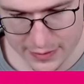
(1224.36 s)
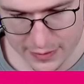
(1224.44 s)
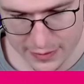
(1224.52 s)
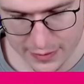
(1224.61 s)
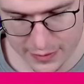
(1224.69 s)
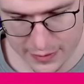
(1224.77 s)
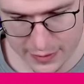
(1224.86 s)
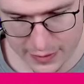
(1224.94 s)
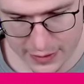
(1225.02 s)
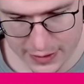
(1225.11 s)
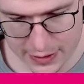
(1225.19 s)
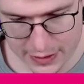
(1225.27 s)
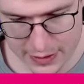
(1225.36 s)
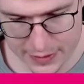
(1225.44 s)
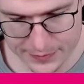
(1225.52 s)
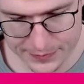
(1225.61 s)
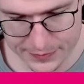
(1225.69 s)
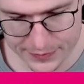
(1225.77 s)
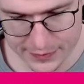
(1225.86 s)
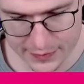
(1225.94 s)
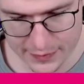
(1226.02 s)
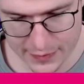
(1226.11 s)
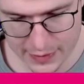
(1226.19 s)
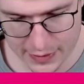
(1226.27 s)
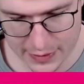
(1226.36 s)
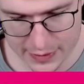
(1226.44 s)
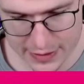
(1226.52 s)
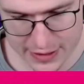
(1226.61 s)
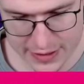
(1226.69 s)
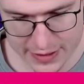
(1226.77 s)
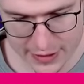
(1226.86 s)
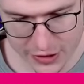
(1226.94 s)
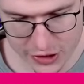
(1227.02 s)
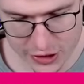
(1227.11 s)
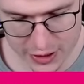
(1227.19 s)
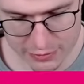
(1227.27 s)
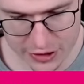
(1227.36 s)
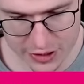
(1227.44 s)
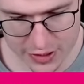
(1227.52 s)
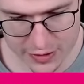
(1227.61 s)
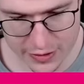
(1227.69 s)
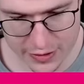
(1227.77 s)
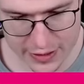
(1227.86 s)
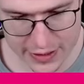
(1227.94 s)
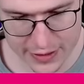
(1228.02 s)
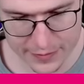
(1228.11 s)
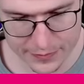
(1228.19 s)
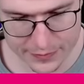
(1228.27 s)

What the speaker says: Good log. Still a shot, which is annoying.